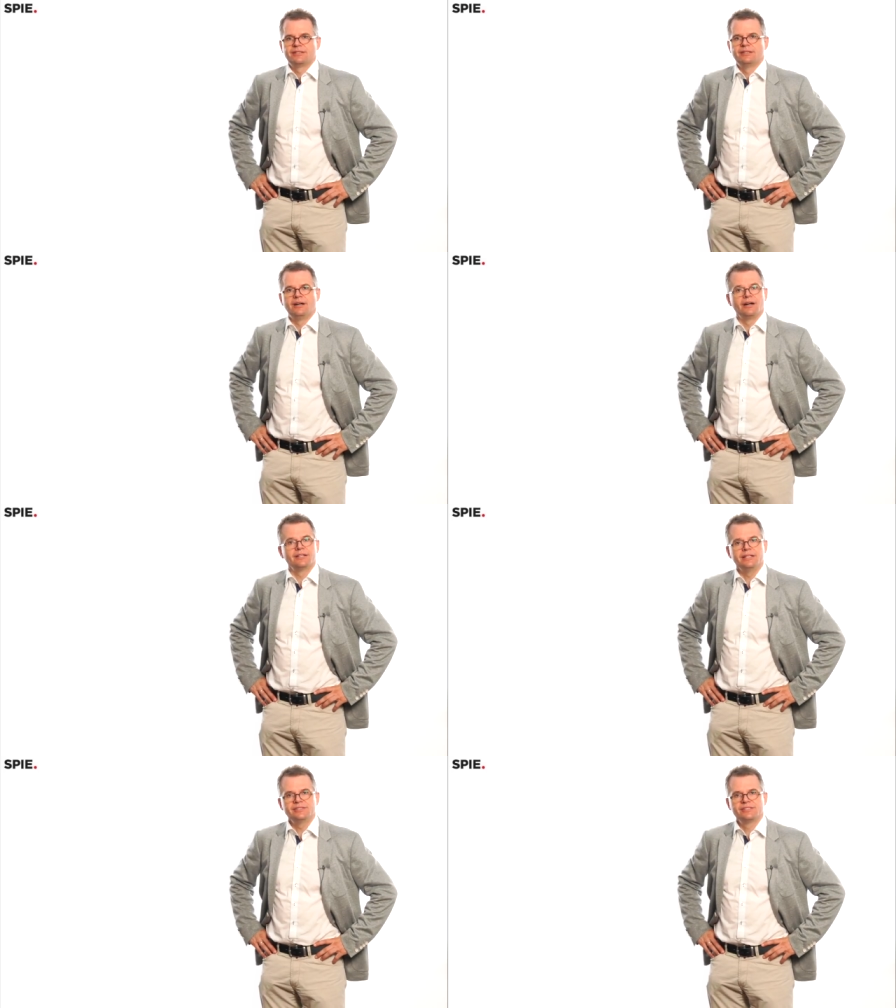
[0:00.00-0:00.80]
uh,
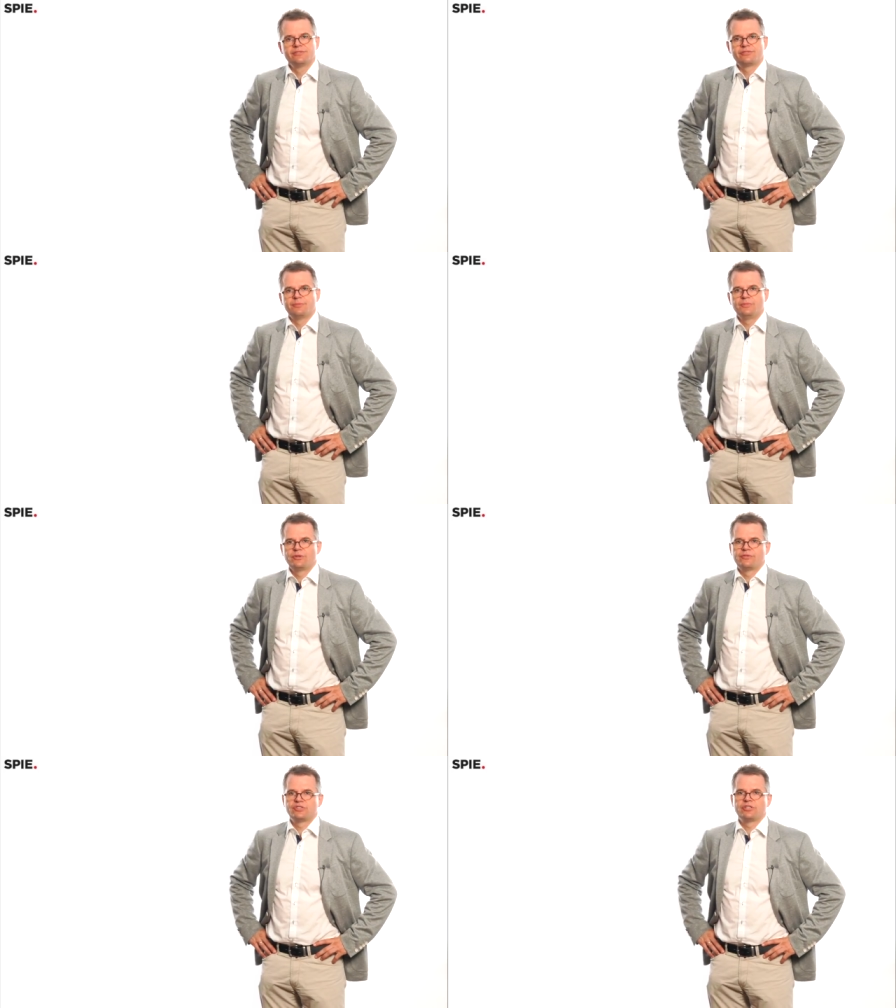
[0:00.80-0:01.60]
Harald Giessen from
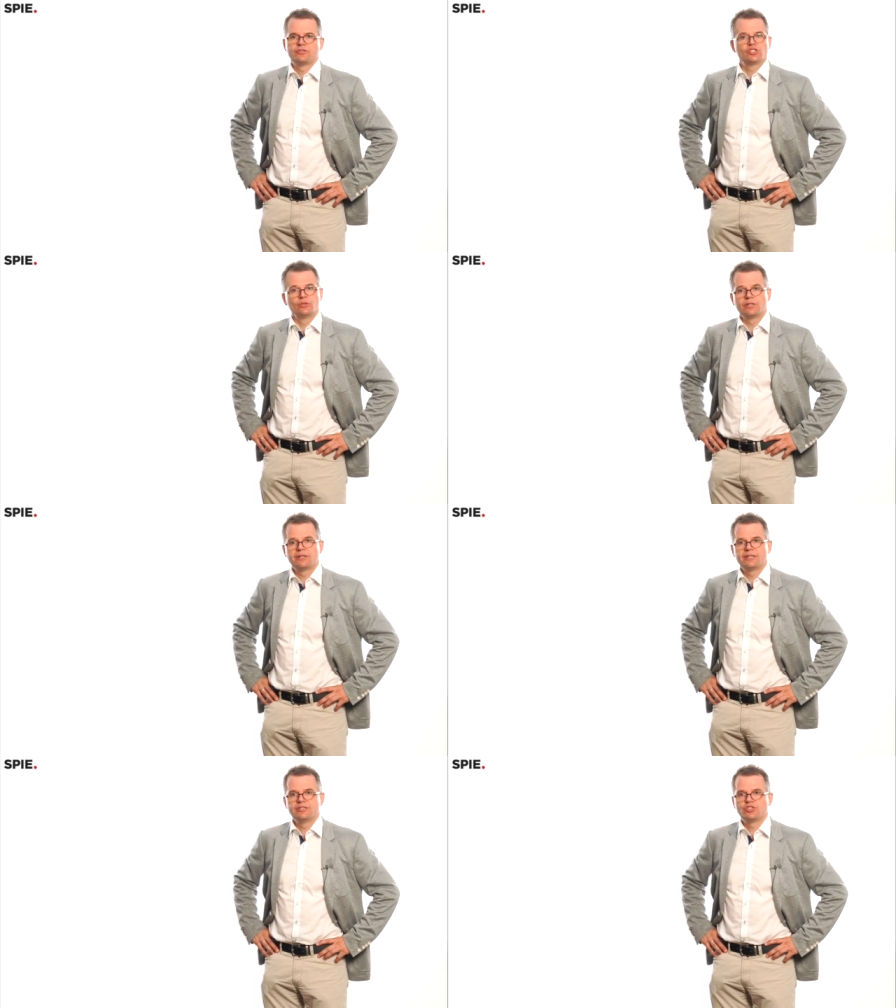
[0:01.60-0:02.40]
University of
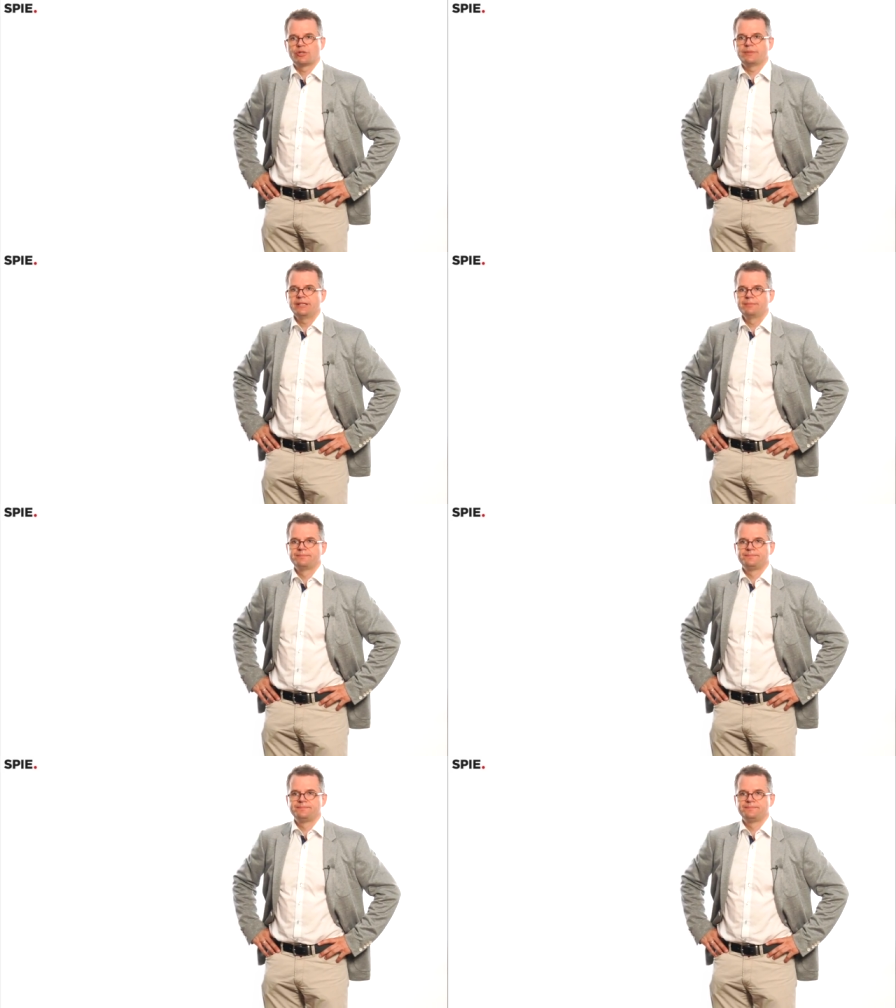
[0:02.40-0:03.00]
Stuttgart in Germany.